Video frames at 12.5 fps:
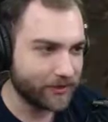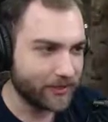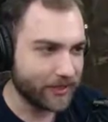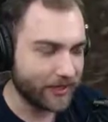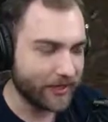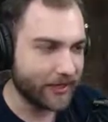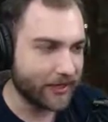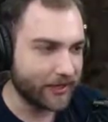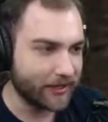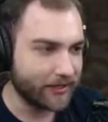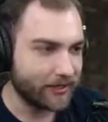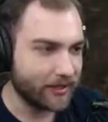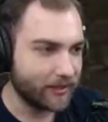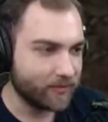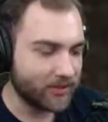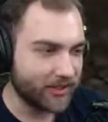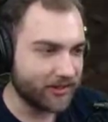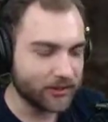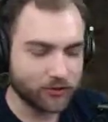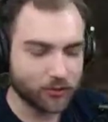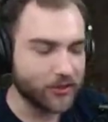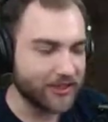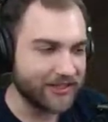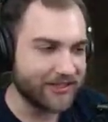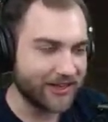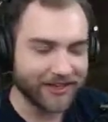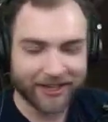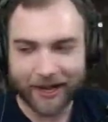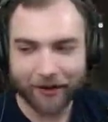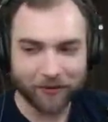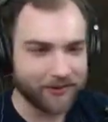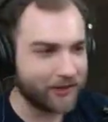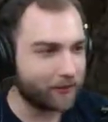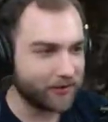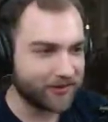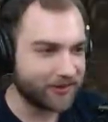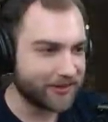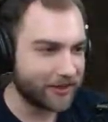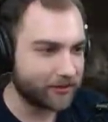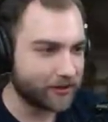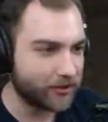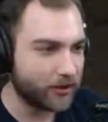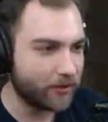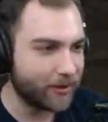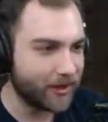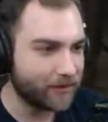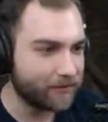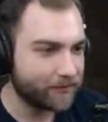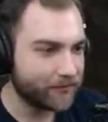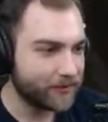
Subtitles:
And because he threw it inside the house, I wasn't staggered at all by it.